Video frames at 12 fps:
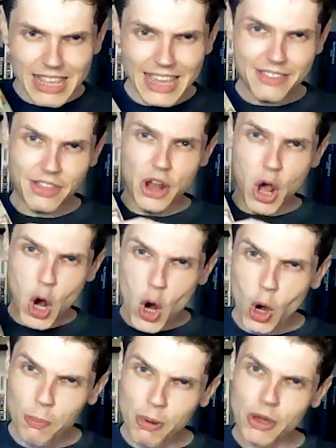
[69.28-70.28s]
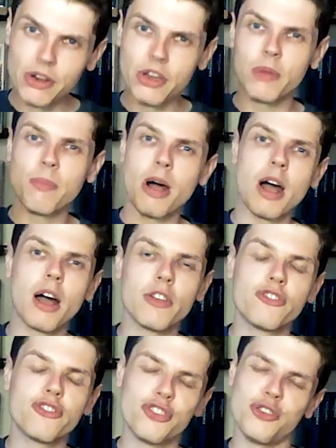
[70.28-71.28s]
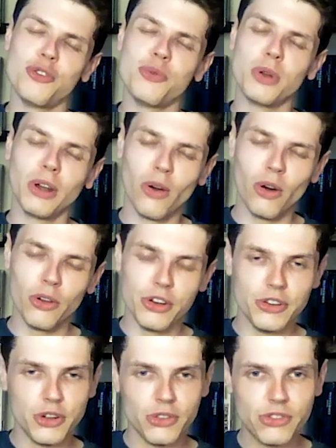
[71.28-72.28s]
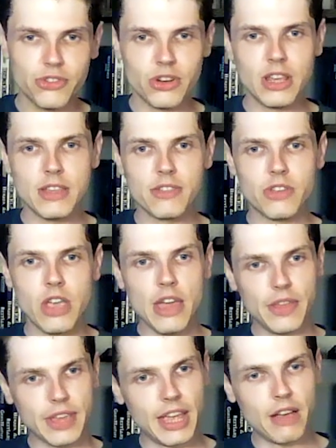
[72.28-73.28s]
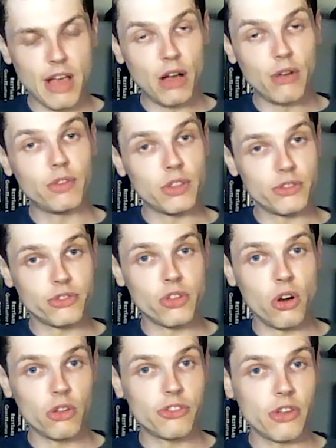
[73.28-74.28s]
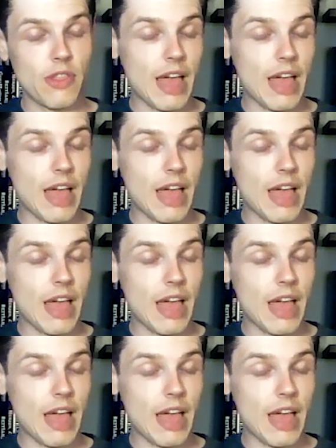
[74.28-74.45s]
It's an open homage to Lord Dunsany's The King of Elfland's Daughter,